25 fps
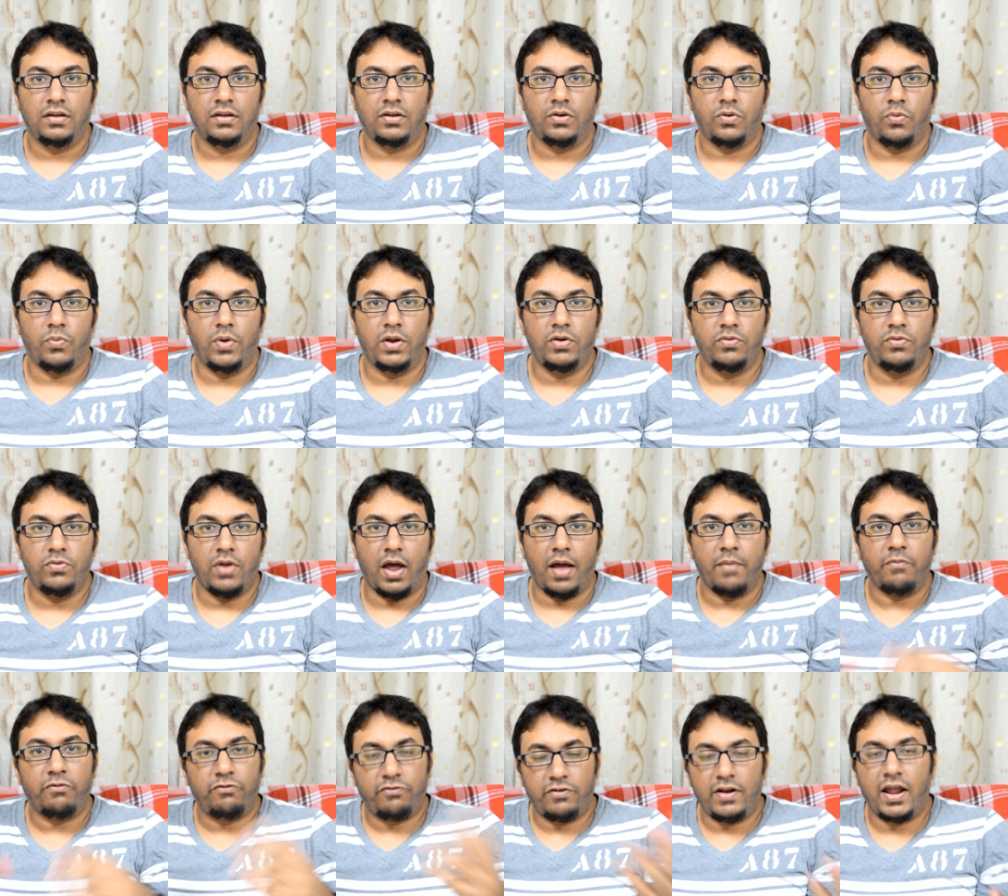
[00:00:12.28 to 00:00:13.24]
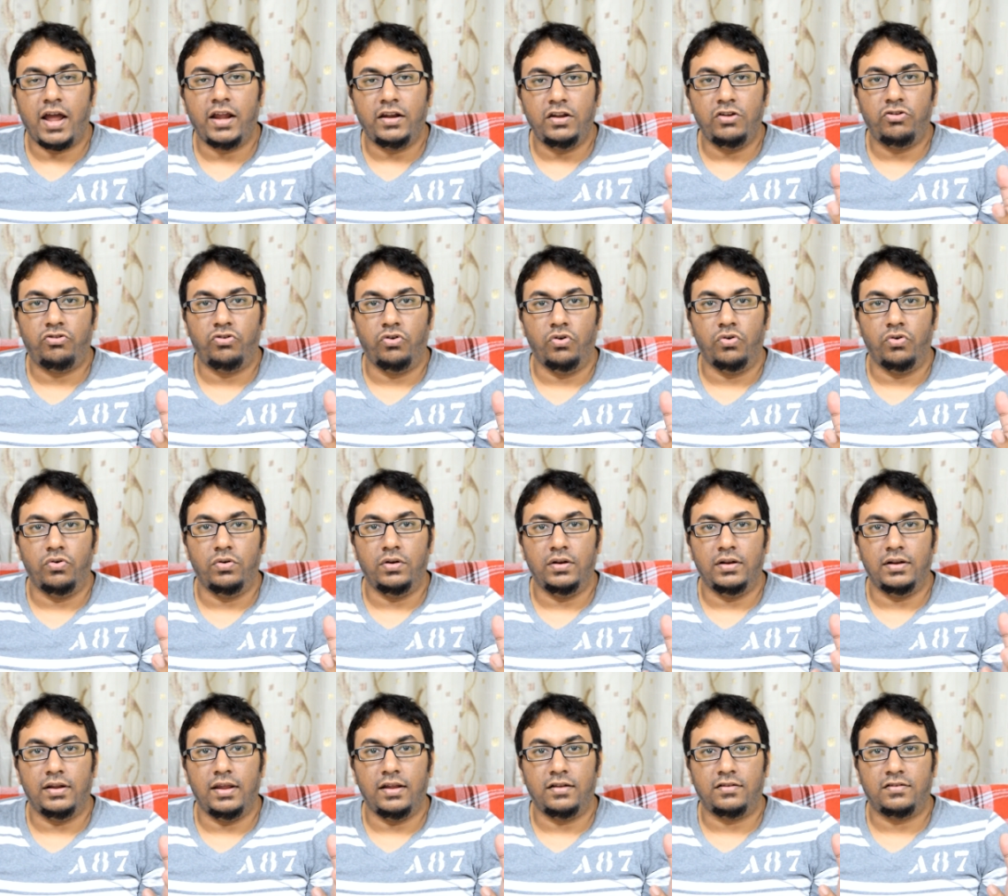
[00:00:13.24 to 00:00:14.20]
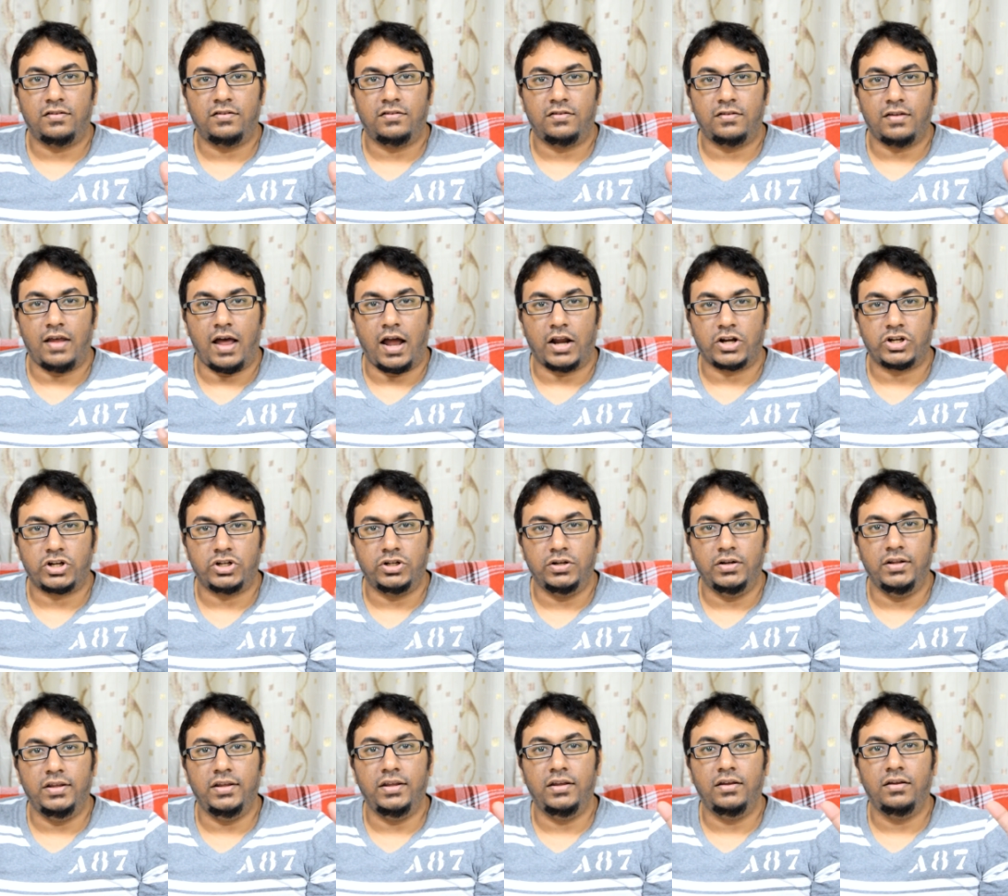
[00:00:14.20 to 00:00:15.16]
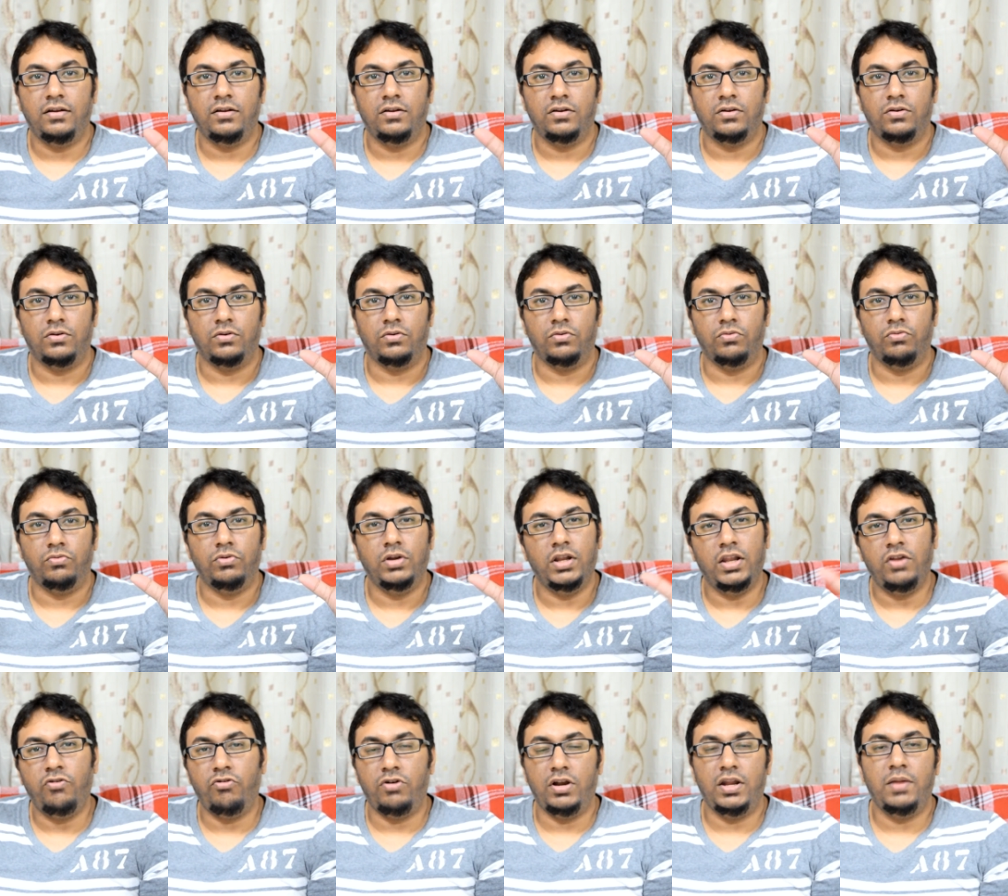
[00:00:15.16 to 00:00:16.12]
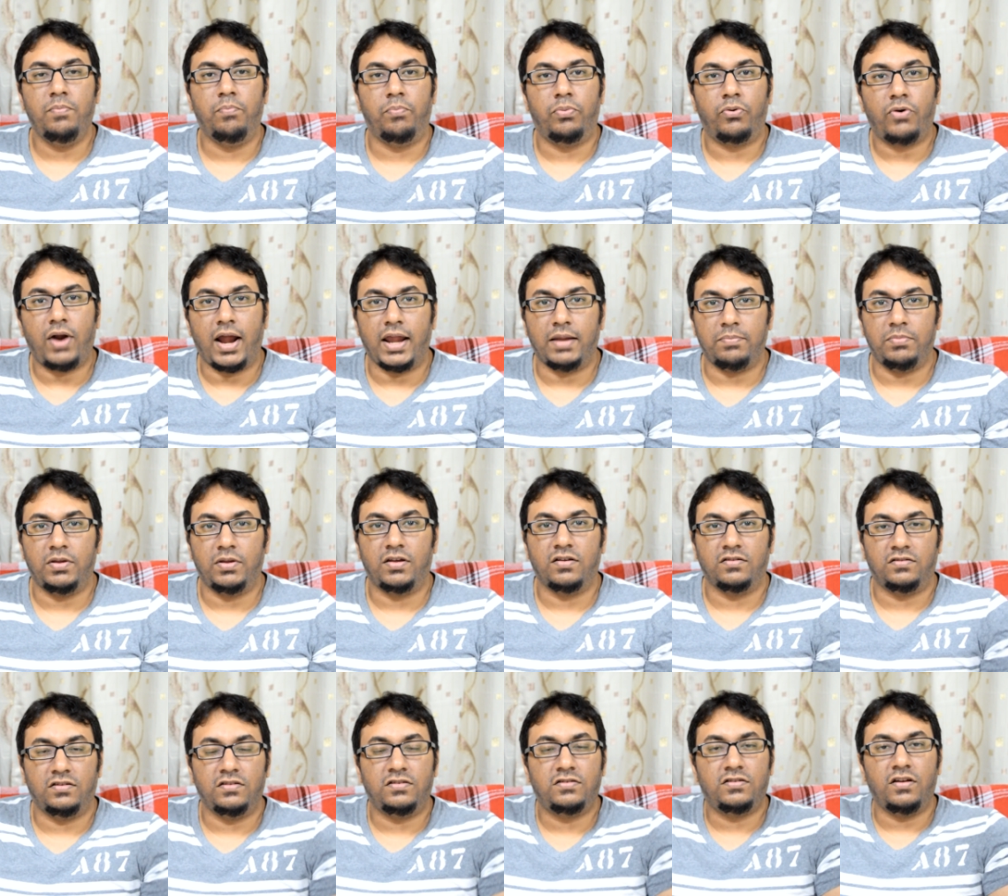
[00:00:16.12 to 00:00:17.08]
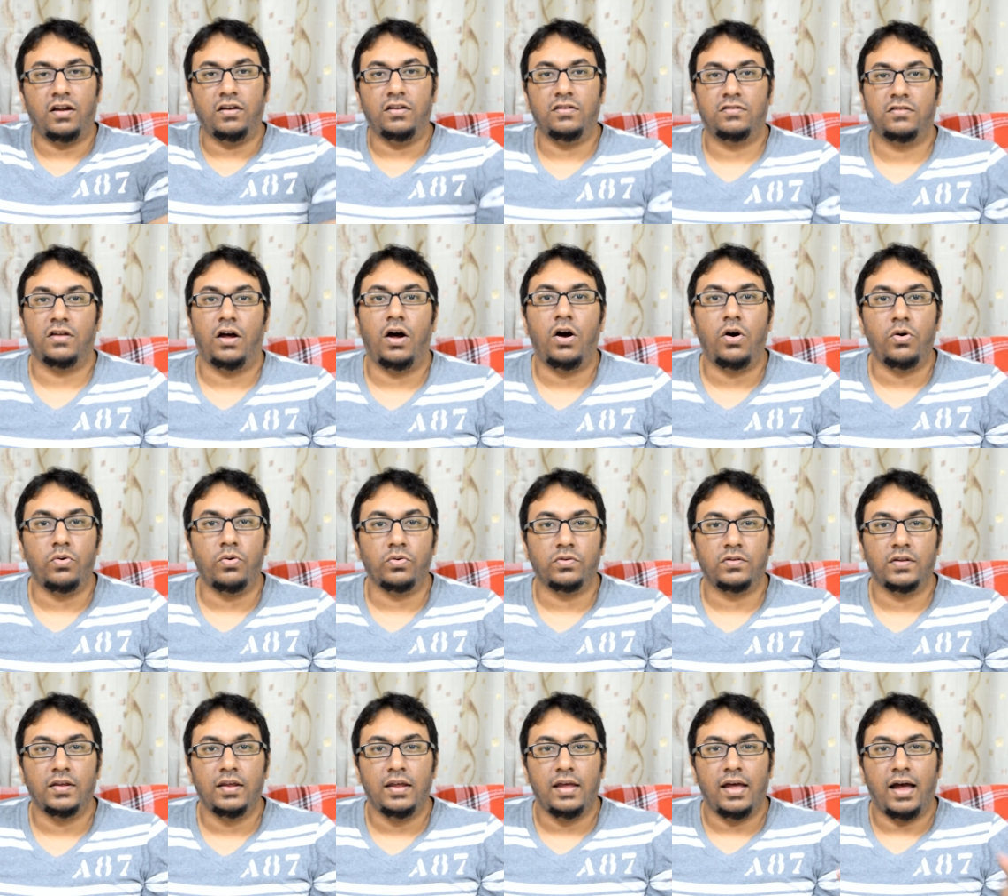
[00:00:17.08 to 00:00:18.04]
when I'm flying the drone, it's actually really, really bright because the sun is out.